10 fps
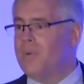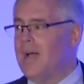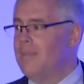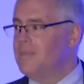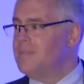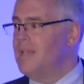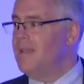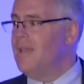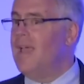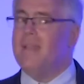problems,
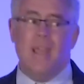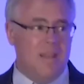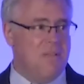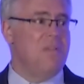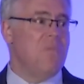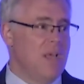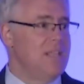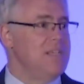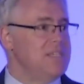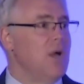and
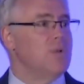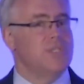rightly so.